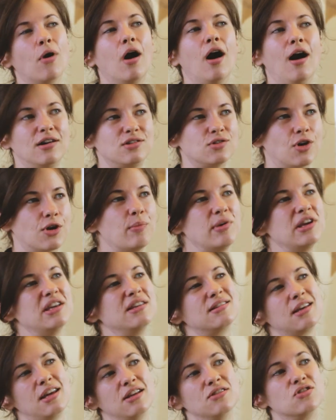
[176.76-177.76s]
worked on a
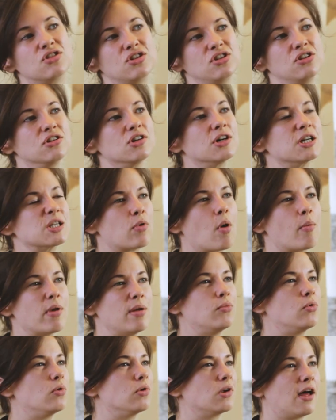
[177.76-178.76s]
piece in studio is
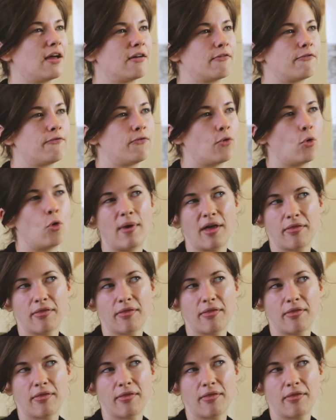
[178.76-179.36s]
probably more like four